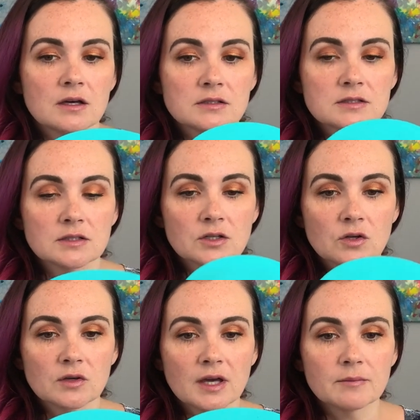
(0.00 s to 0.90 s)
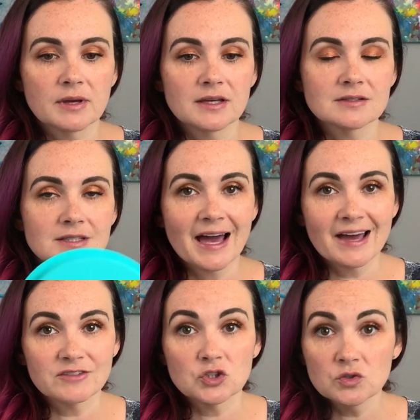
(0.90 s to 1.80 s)
Silicone cake pans. I
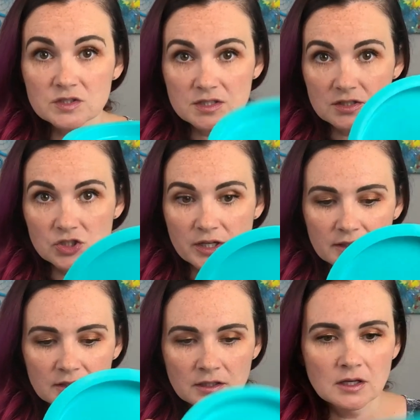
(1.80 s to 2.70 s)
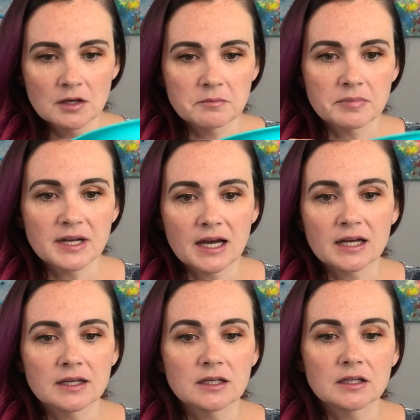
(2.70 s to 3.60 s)
haven't used these yet, but
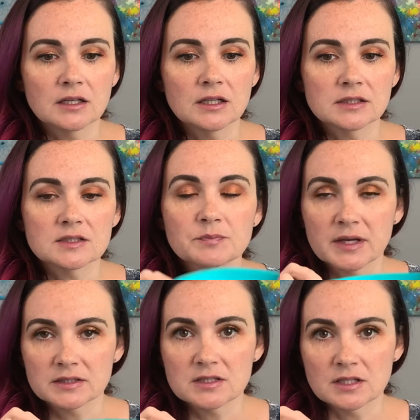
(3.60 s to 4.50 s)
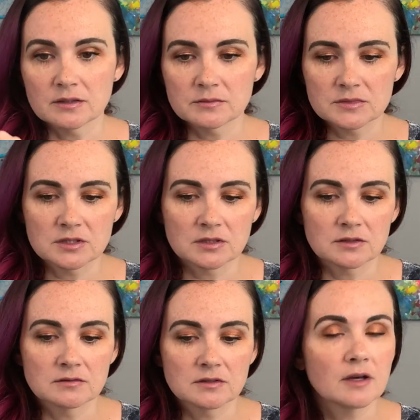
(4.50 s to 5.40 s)
I expect them to
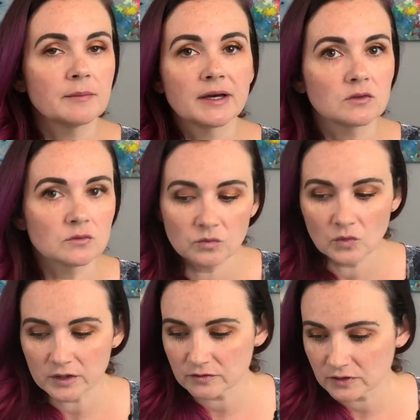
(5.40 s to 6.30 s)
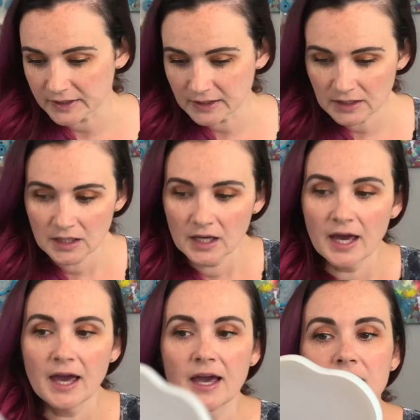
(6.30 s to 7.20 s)
come out wonderfully.
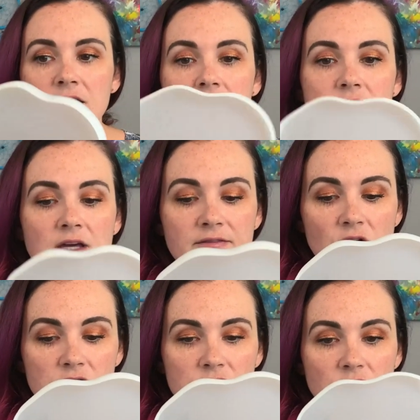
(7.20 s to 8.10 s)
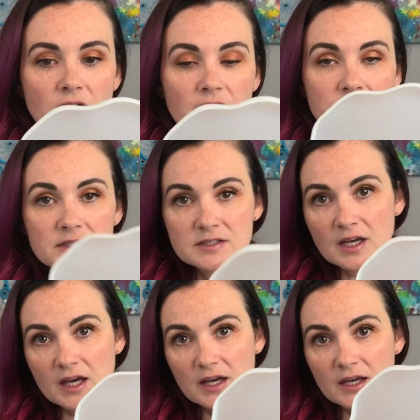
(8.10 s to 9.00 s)
And I've also got this
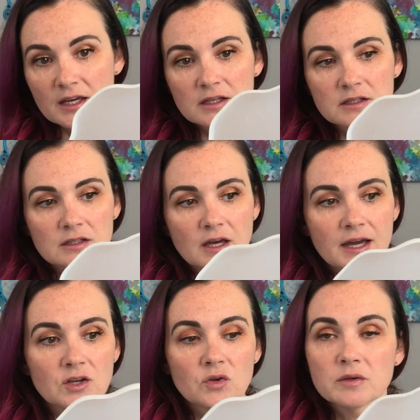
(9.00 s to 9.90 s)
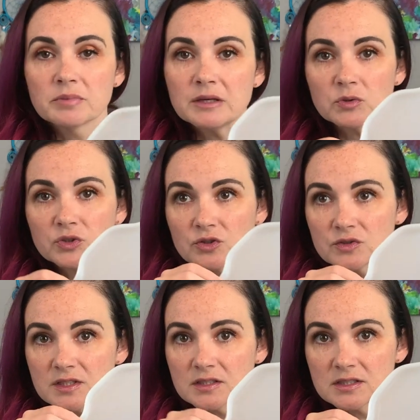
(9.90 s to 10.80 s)
guy. I know that people
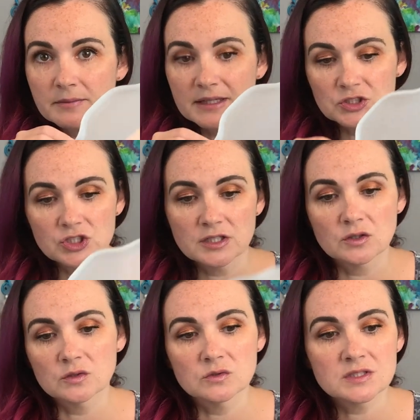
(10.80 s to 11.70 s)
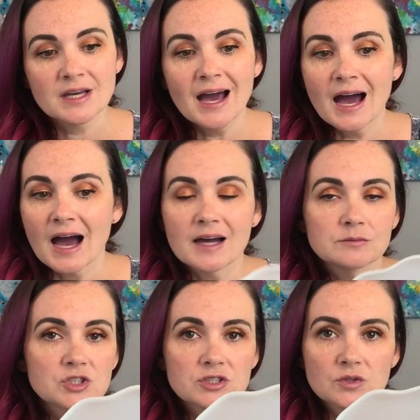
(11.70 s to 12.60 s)
use these to make geodes.
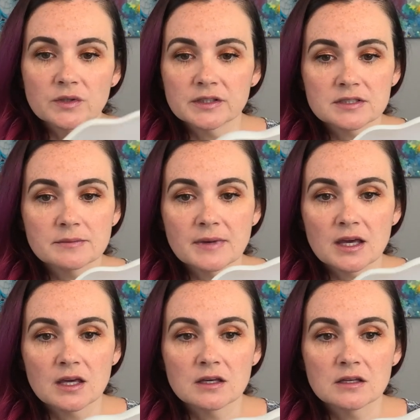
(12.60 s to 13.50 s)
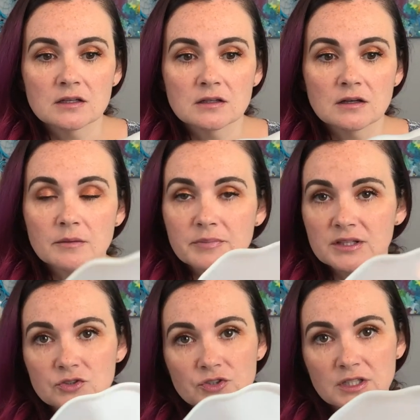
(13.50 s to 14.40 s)
I'm just going to make a
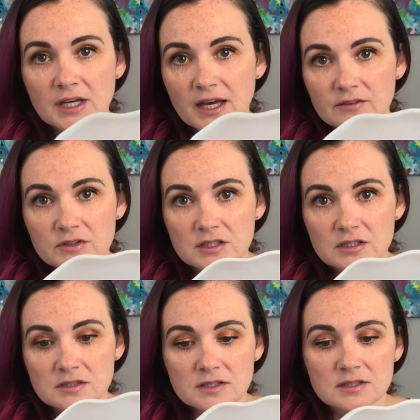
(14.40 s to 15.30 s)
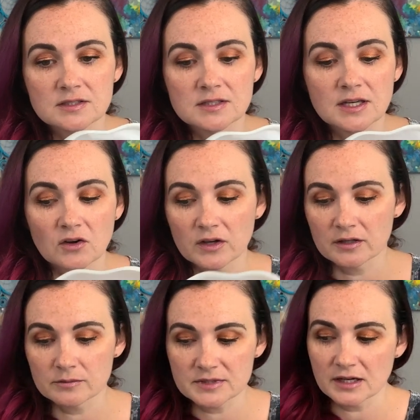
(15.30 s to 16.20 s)
Petri out of this and see how it
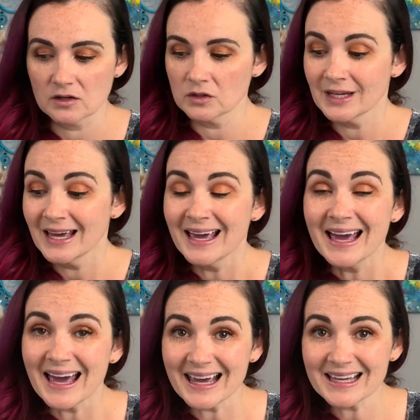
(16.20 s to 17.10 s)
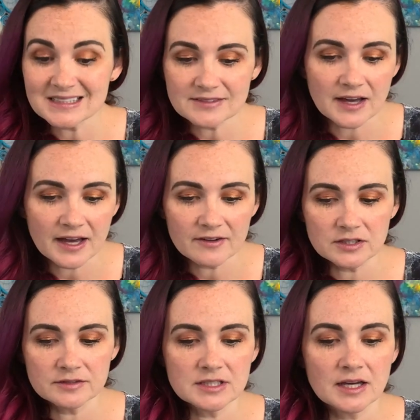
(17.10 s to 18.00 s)
comes out. And if I have
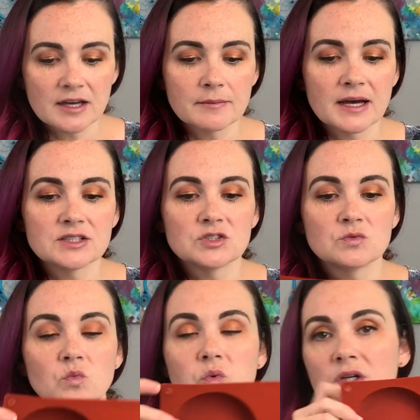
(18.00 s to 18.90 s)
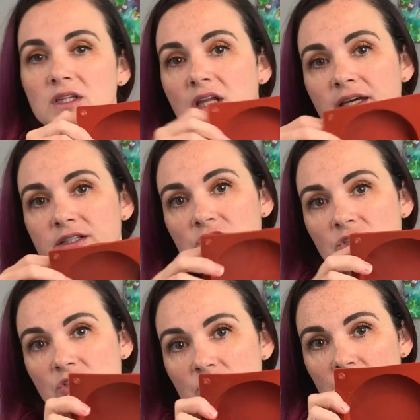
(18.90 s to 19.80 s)
enough time, I would like to
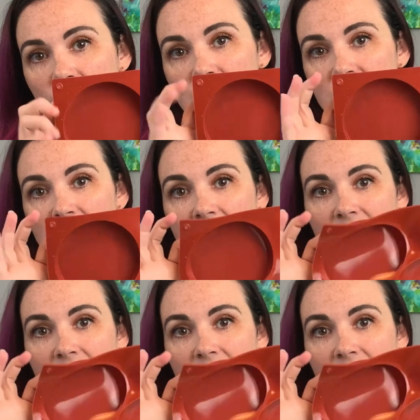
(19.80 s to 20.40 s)
use